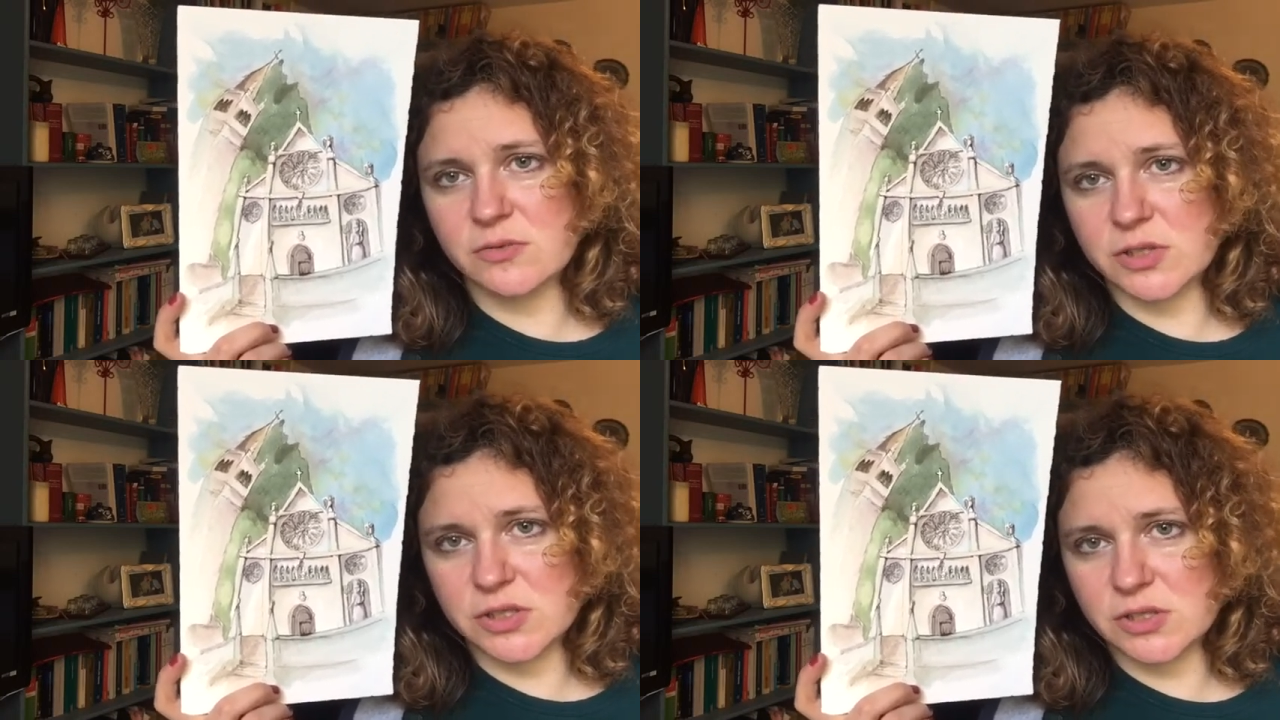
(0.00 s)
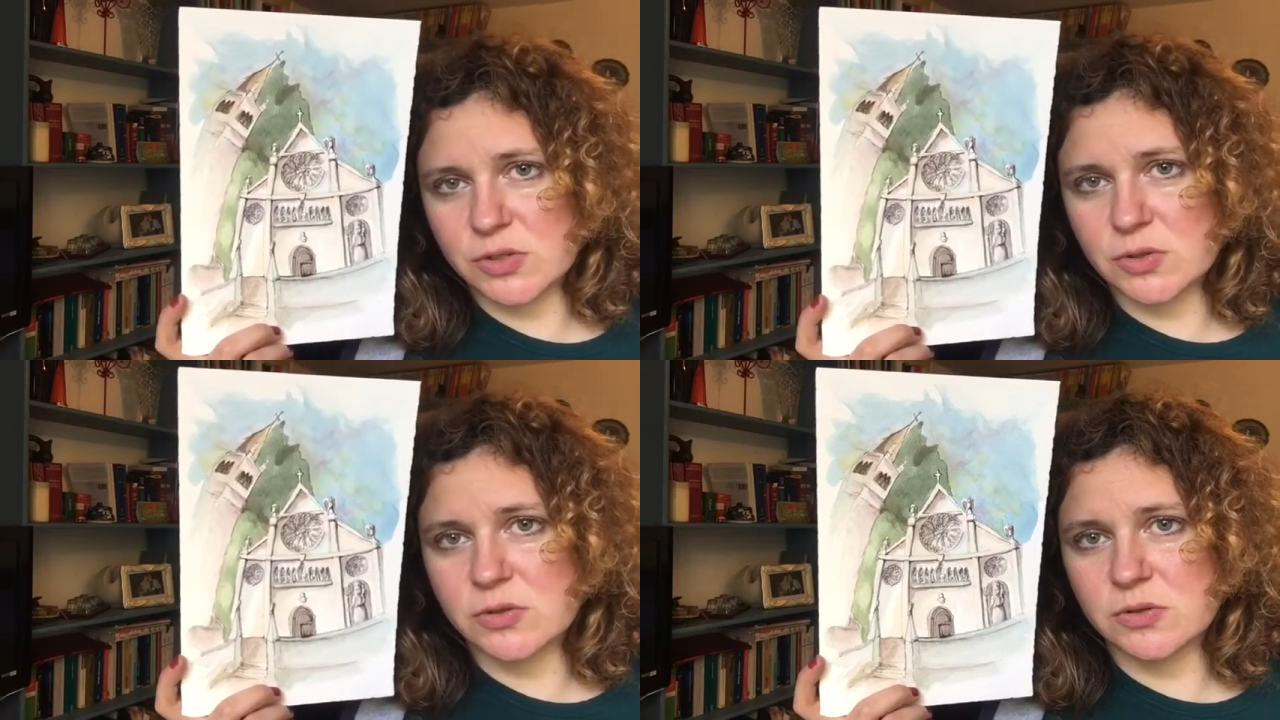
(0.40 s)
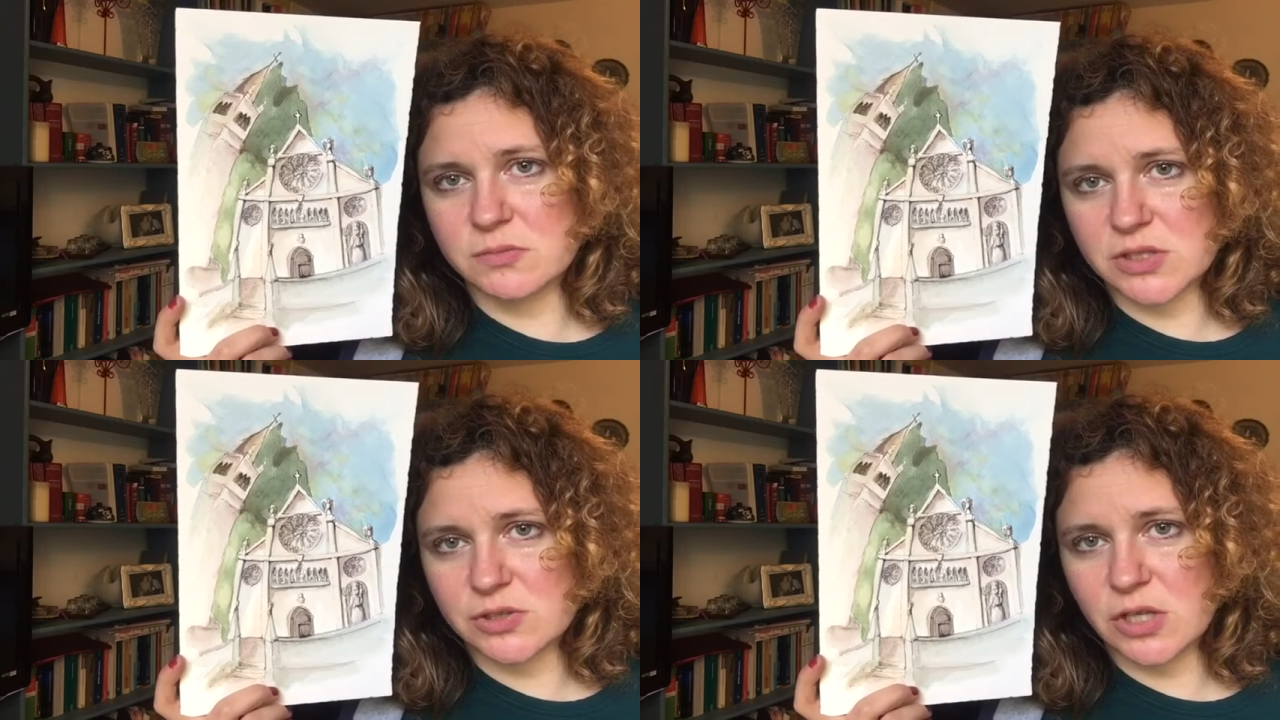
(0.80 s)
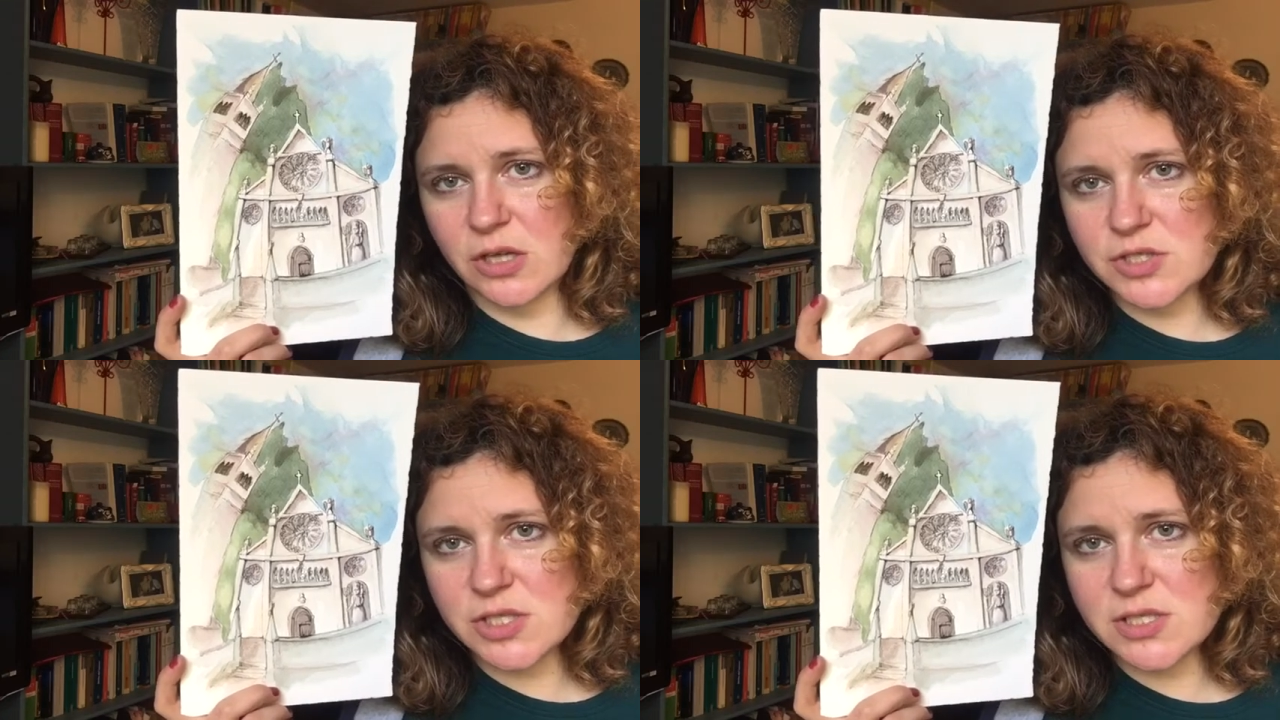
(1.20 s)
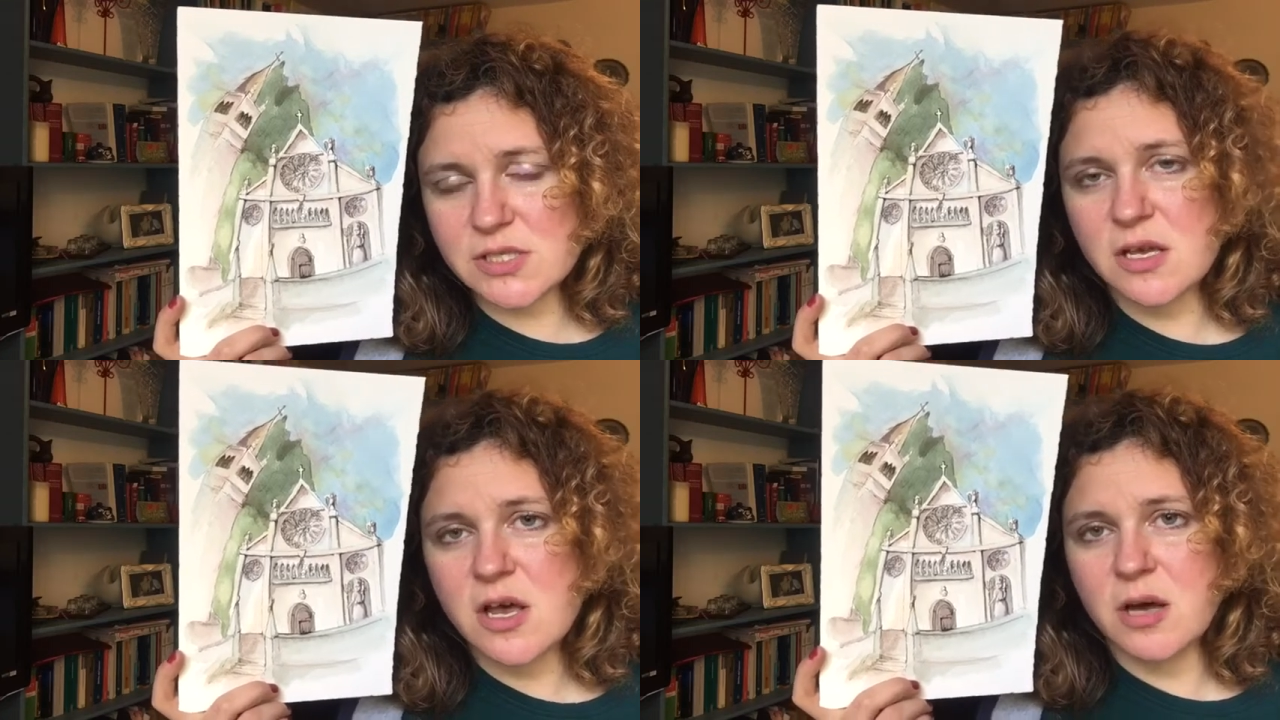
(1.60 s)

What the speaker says: with new methodologies,